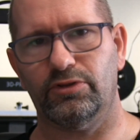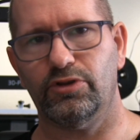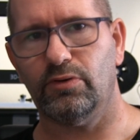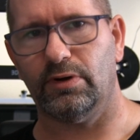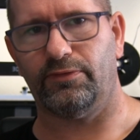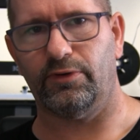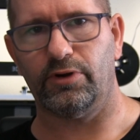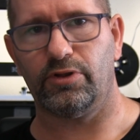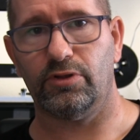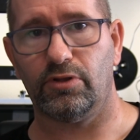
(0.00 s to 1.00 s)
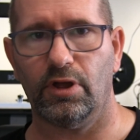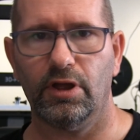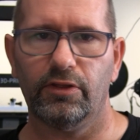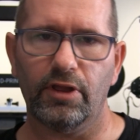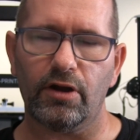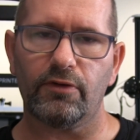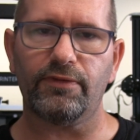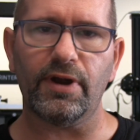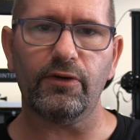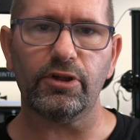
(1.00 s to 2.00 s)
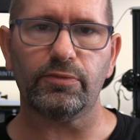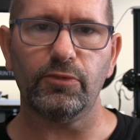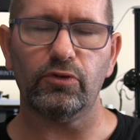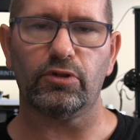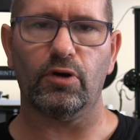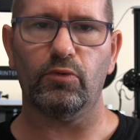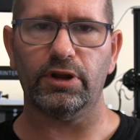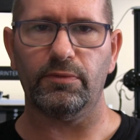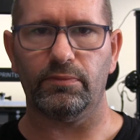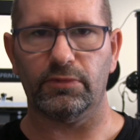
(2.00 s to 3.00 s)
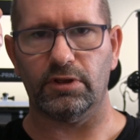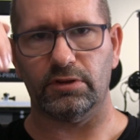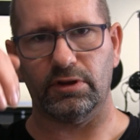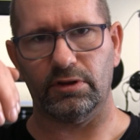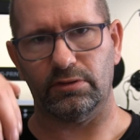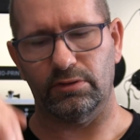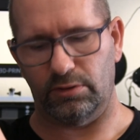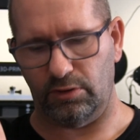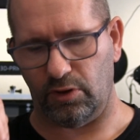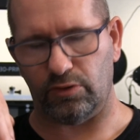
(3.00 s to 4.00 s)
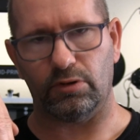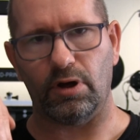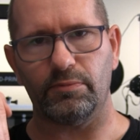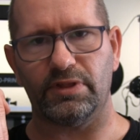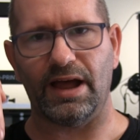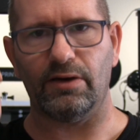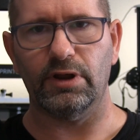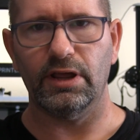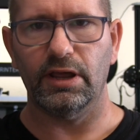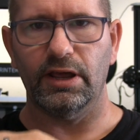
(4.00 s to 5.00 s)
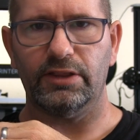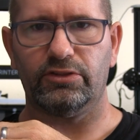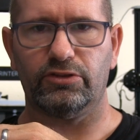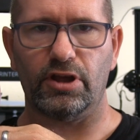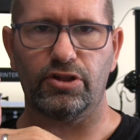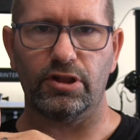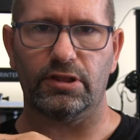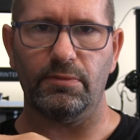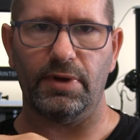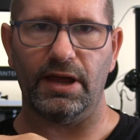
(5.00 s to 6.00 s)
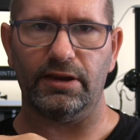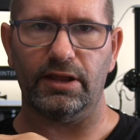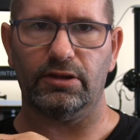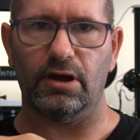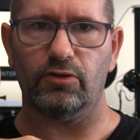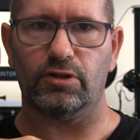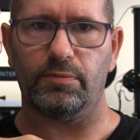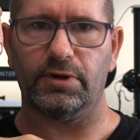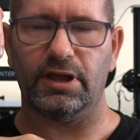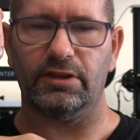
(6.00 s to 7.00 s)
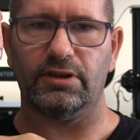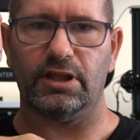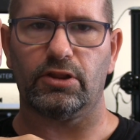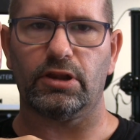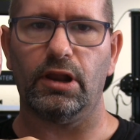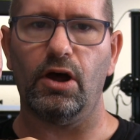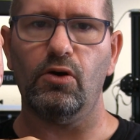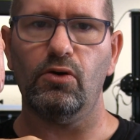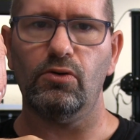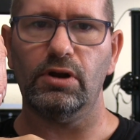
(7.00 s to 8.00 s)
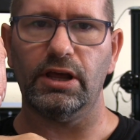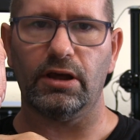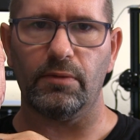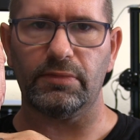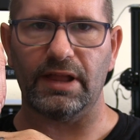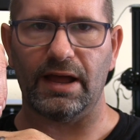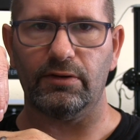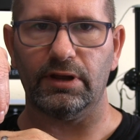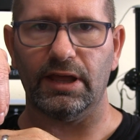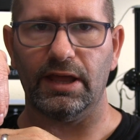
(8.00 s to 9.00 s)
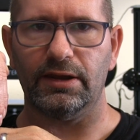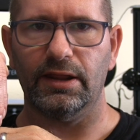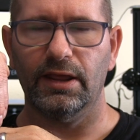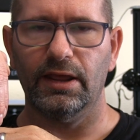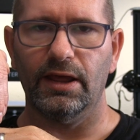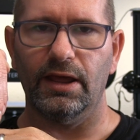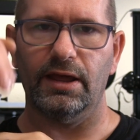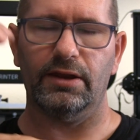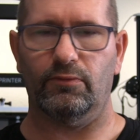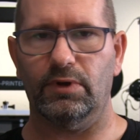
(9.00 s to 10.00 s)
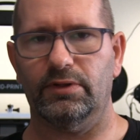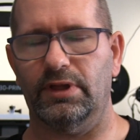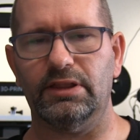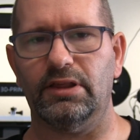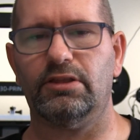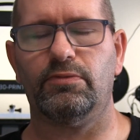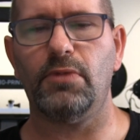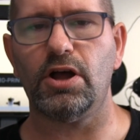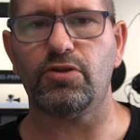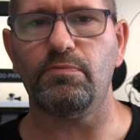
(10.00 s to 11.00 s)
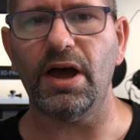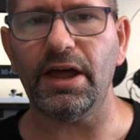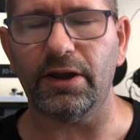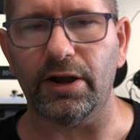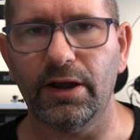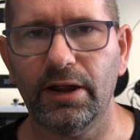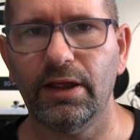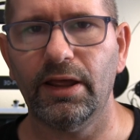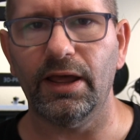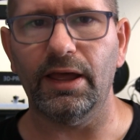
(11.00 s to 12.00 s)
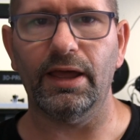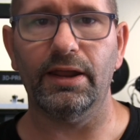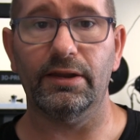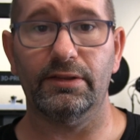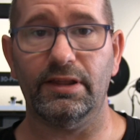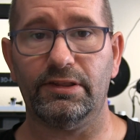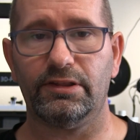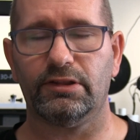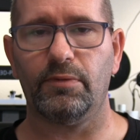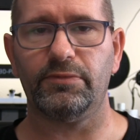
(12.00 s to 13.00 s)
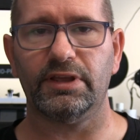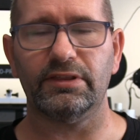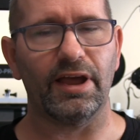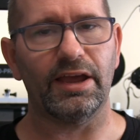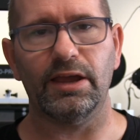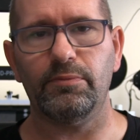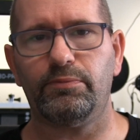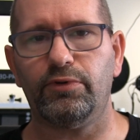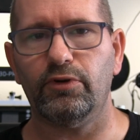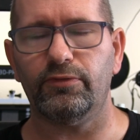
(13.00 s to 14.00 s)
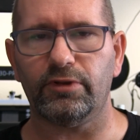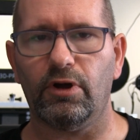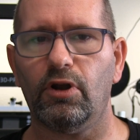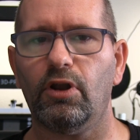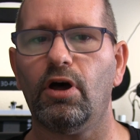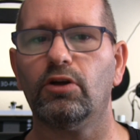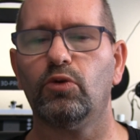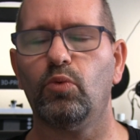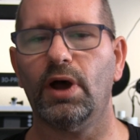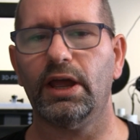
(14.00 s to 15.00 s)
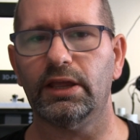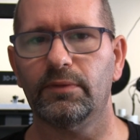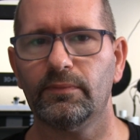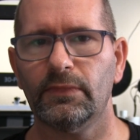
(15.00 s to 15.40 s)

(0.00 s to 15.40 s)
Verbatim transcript: the newer versions, they are very smooth. So when the, the, the, nozzle comes down, it touches the bed, it goes up again, then slowly comes down again. And well, it, it's much better. And this is something they improved along the way.